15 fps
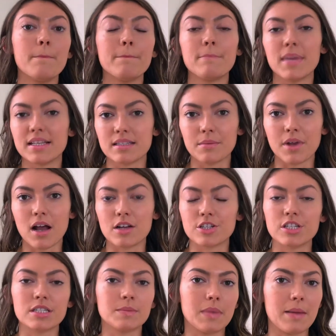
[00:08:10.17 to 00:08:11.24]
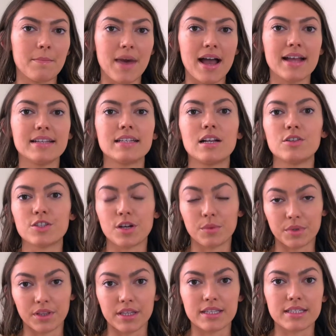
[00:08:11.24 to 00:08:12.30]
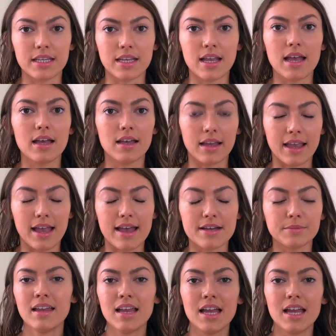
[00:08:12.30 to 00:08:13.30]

my subconscious and my mind, and I'll start releasing again.